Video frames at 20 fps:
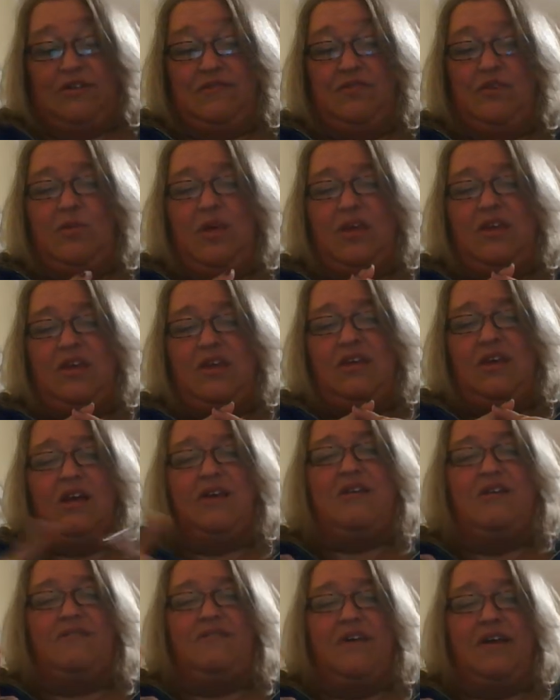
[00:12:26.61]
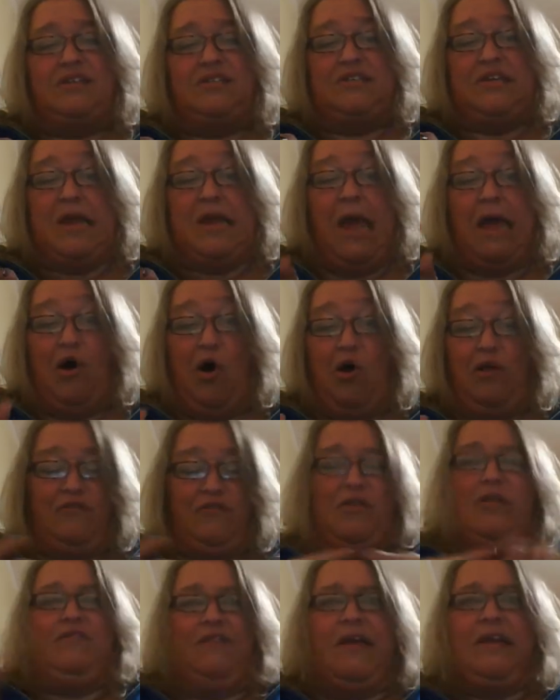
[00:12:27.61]
If you like young adult fantasy at all,
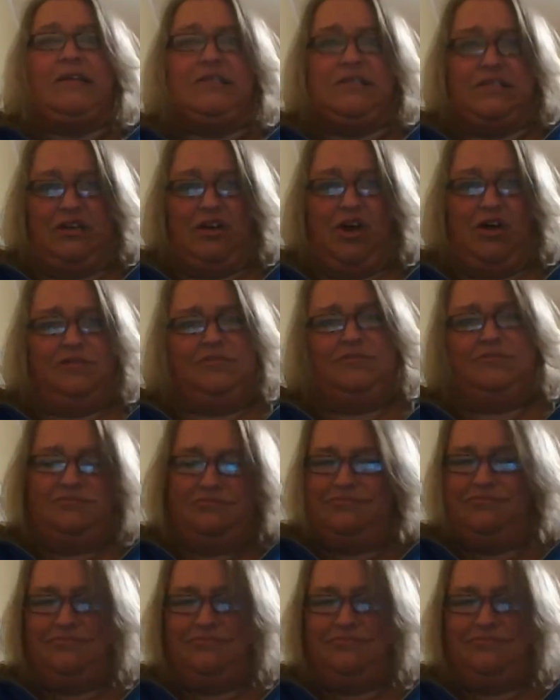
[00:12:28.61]
if you like fantasy at all,